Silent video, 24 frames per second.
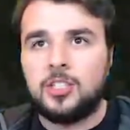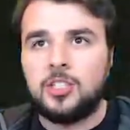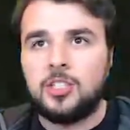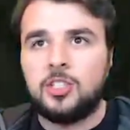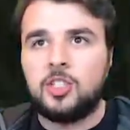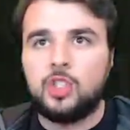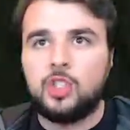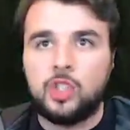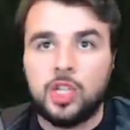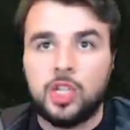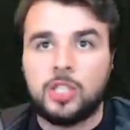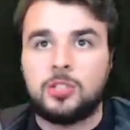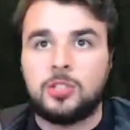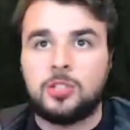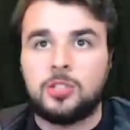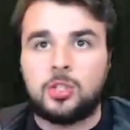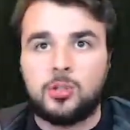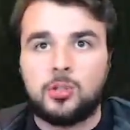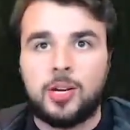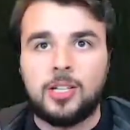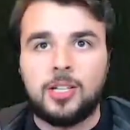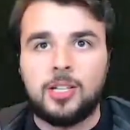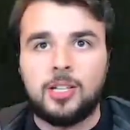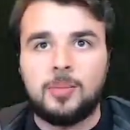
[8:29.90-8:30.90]
is, shit, there's a
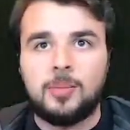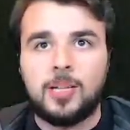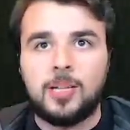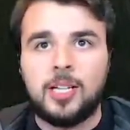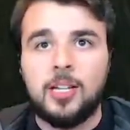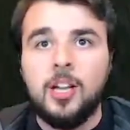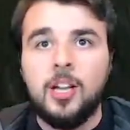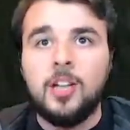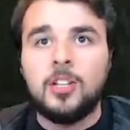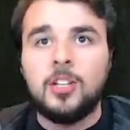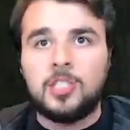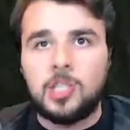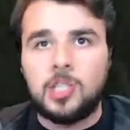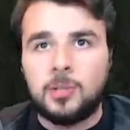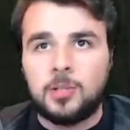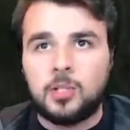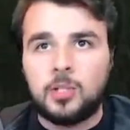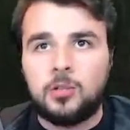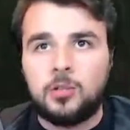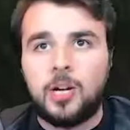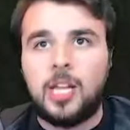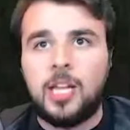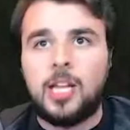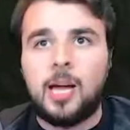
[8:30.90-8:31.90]
crate near me, someone's
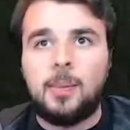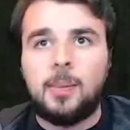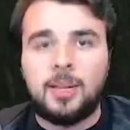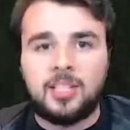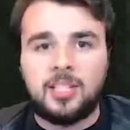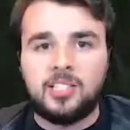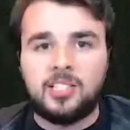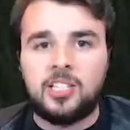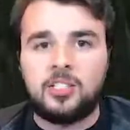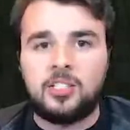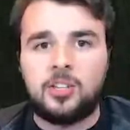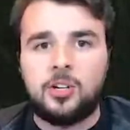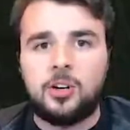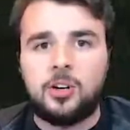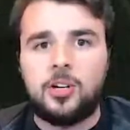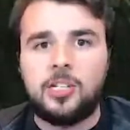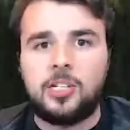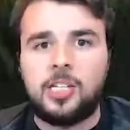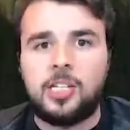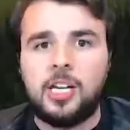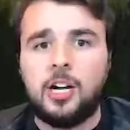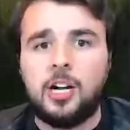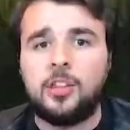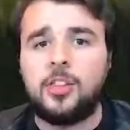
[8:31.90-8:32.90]
crate, I'm about to get turned on to
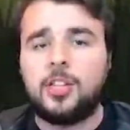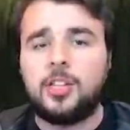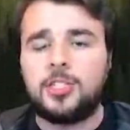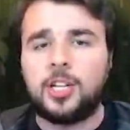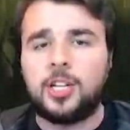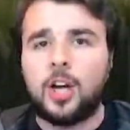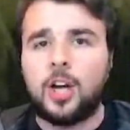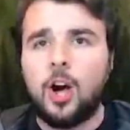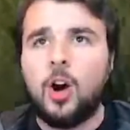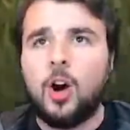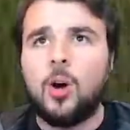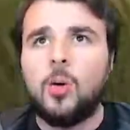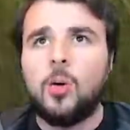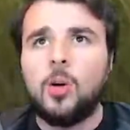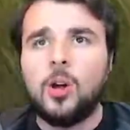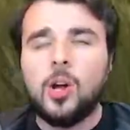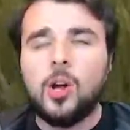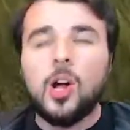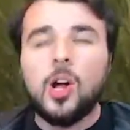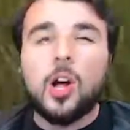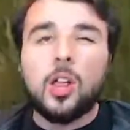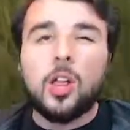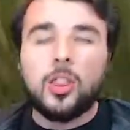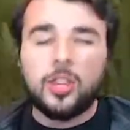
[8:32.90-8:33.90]
kill. Then it's like, oh,
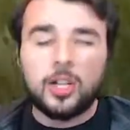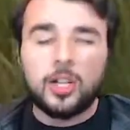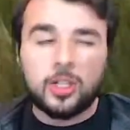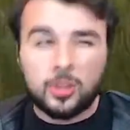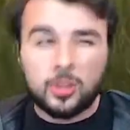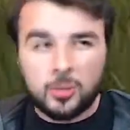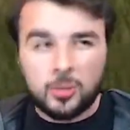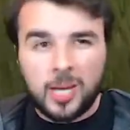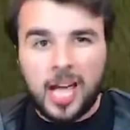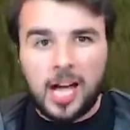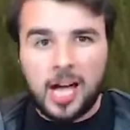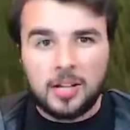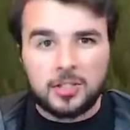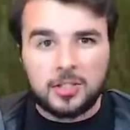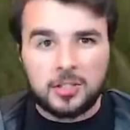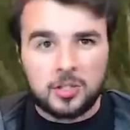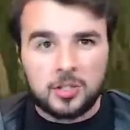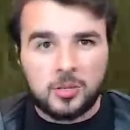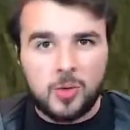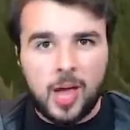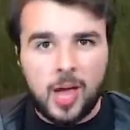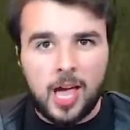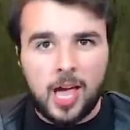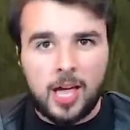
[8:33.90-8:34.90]
they're 3 houses
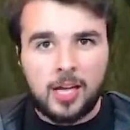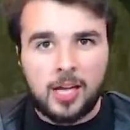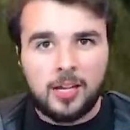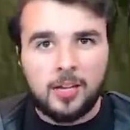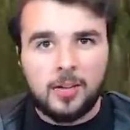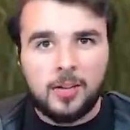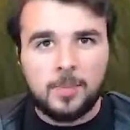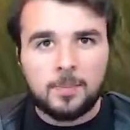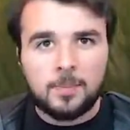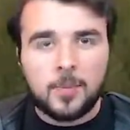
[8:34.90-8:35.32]
away.